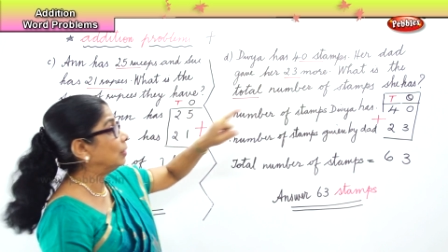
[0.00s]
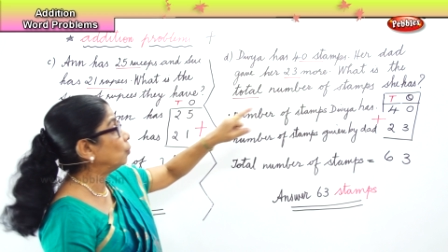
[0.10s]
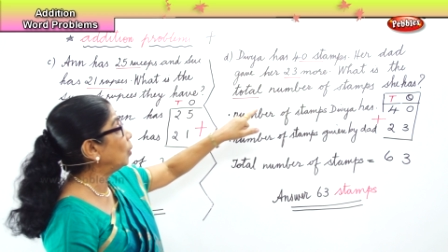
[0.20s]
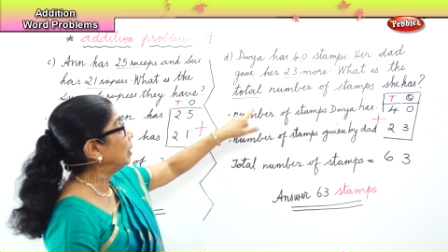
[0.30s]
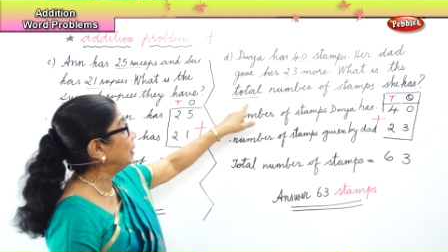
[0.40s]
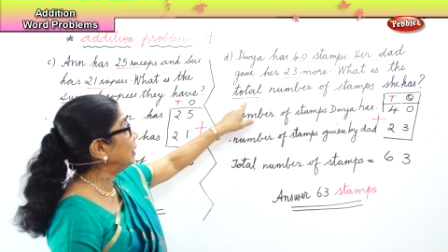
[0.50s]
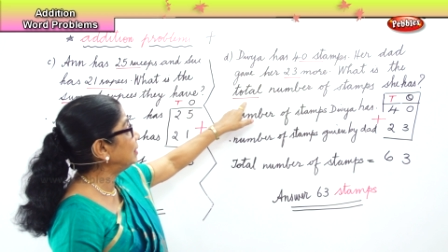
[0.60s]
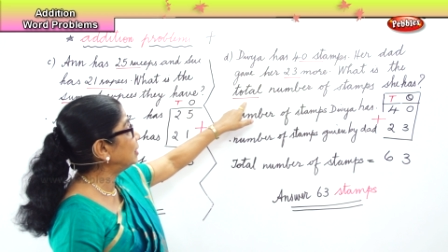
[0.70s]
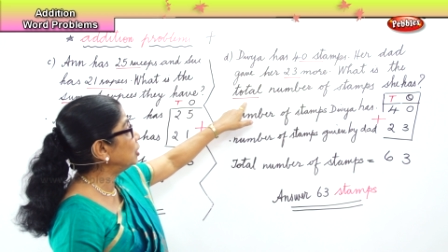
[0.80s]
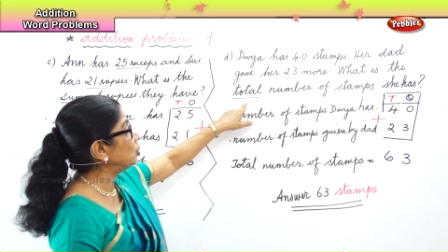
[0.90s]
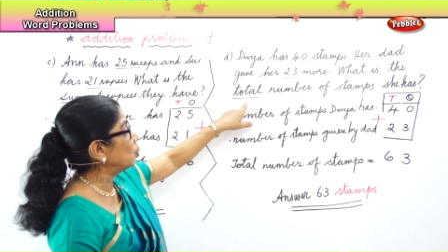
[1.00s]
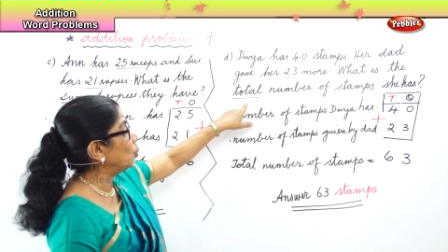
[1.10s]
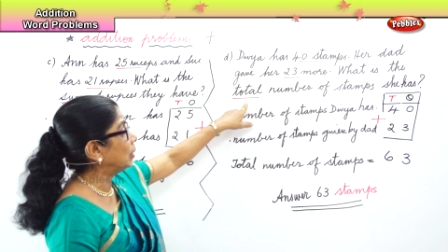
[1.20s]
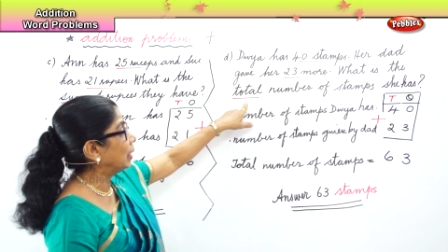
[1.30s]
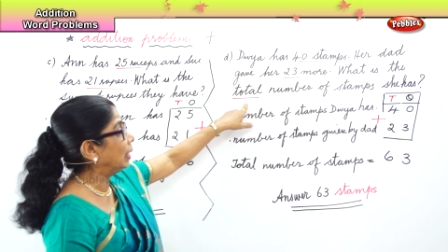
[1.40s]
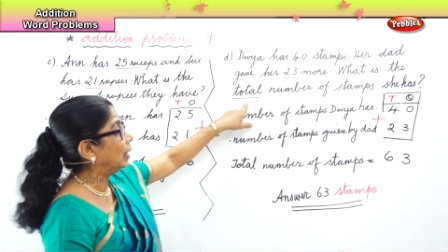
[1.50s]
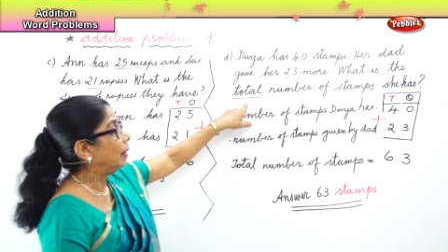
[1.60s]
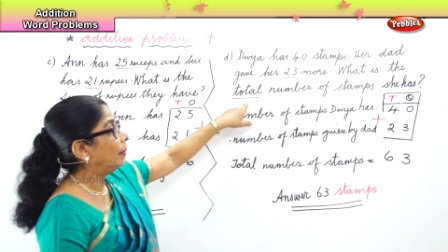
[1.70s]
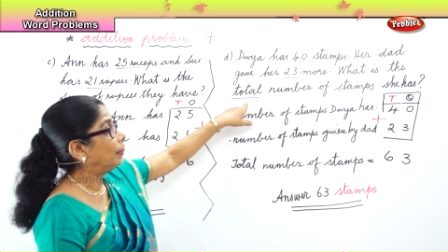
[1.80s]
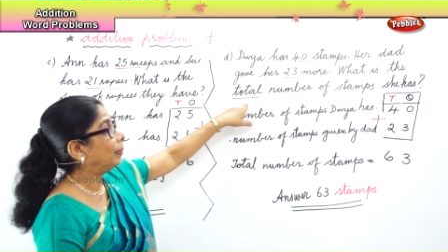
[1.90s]
is, what is the total
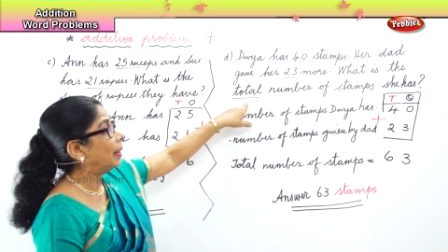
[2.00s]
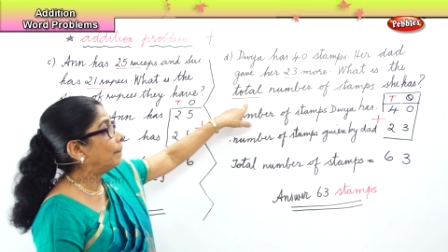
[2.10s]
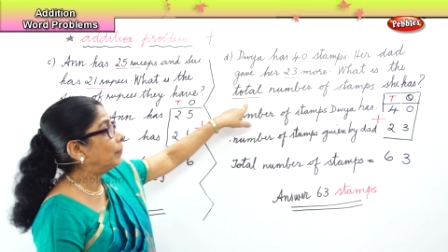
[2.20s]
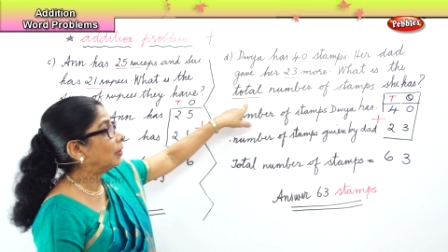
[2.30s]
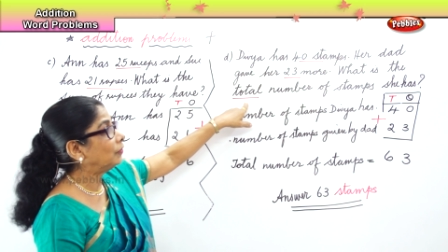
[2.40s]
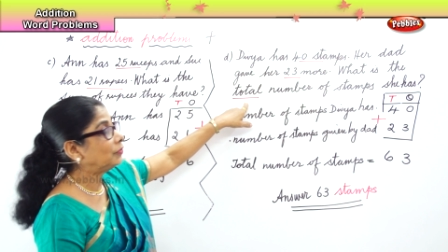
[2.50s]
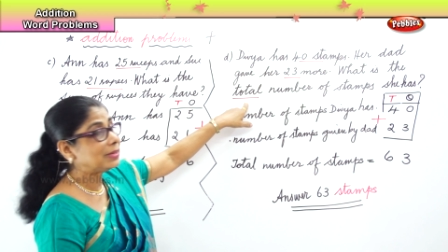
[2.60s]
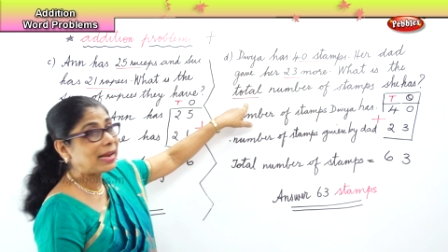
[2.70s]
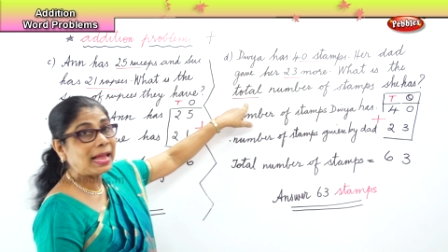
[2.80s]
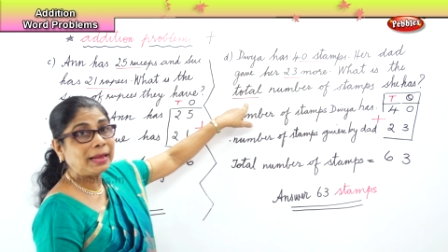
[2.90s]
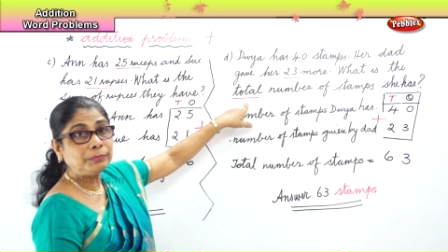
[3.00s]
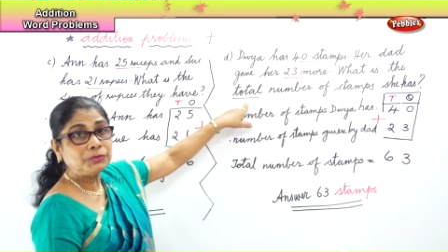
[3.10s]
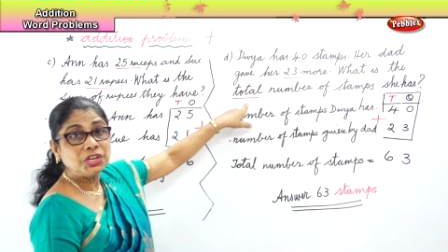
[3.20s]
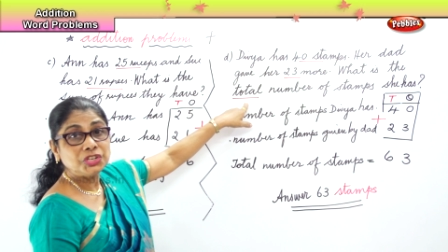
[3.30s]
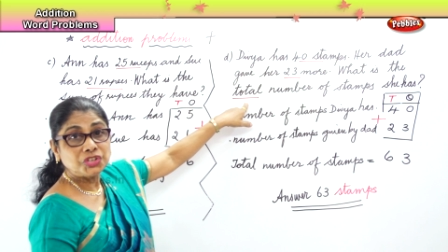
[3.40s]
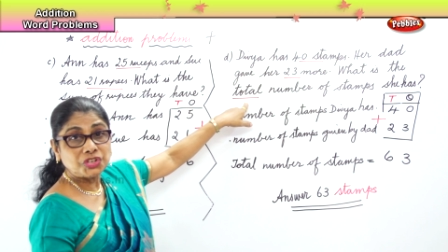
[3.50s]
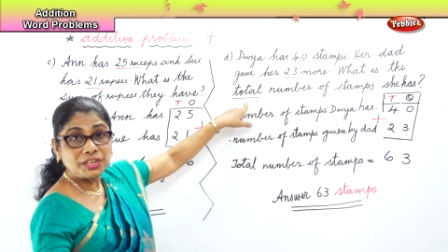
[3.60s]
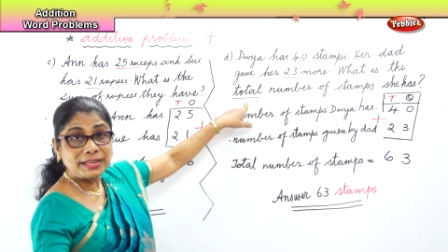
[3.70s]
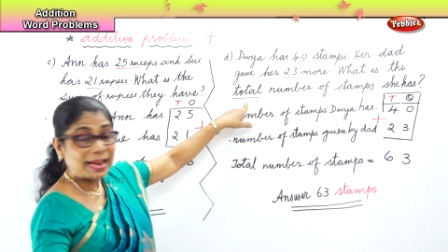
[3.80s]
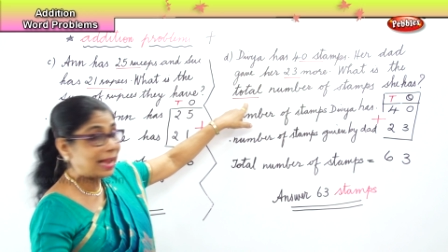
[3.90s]
number of stamps
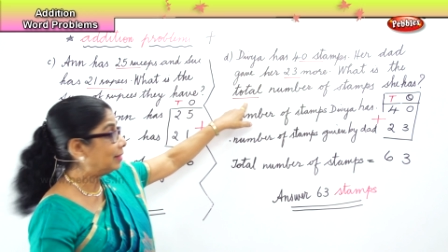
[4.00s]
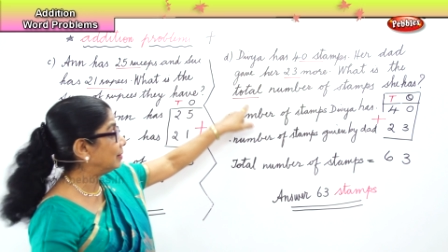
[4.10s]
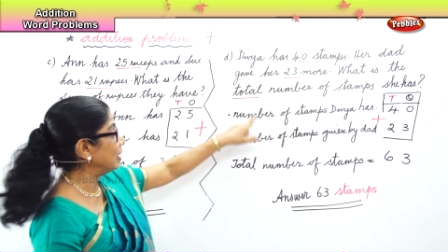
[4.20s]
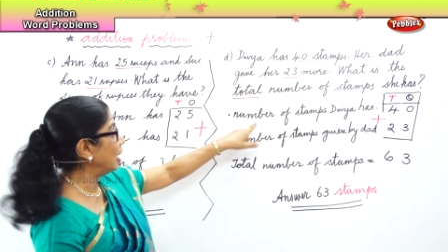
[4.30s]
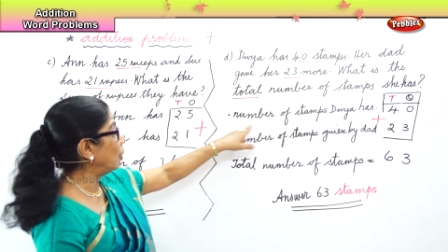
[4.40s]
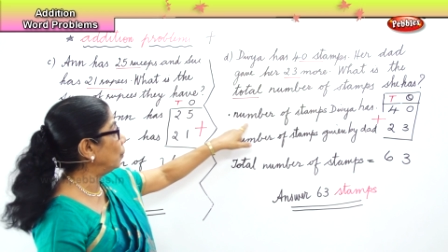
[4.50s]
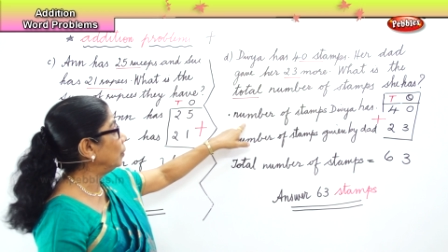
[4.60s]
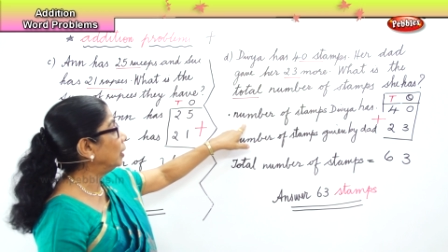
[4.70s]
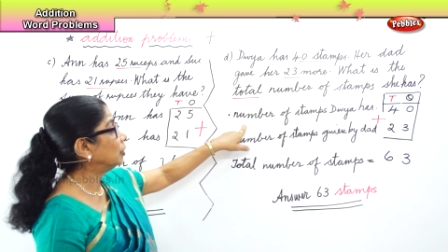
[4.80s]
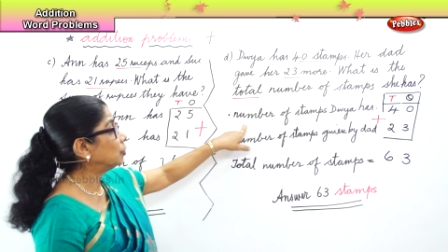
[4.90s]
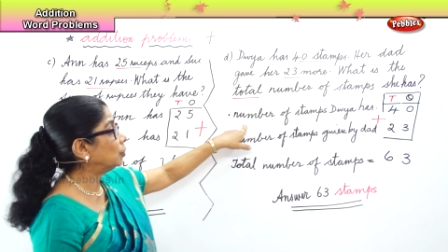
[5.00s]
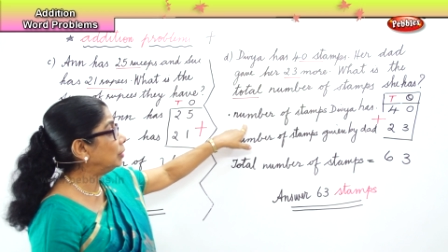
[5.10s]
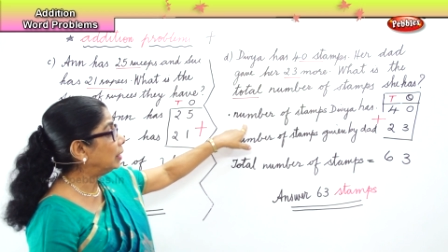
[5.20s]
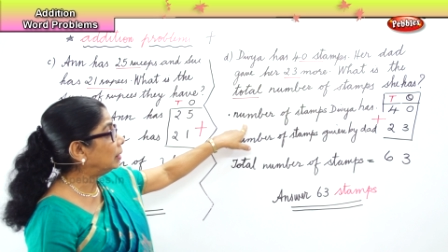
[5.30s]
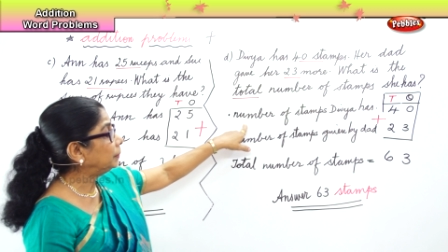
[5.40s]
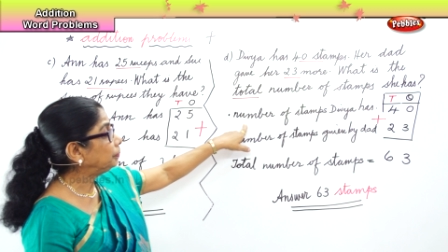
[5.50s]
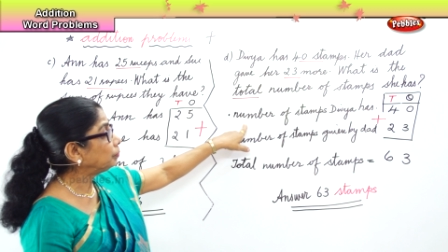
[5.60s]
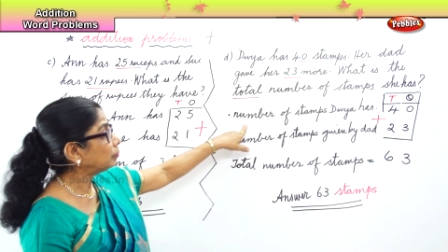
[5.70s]
she has now? So the